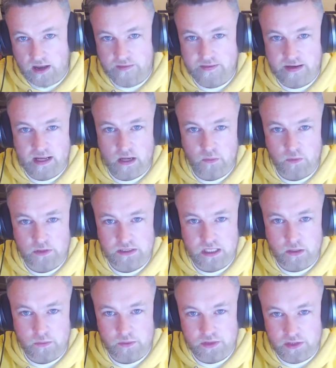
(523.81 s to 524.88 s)
and they're now
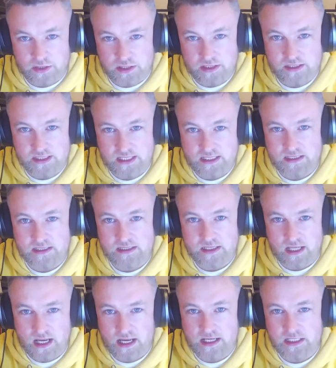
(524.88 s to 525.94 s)
down to the 6th
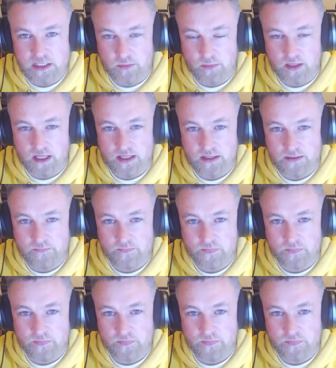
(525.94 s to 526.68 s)
highest supplier.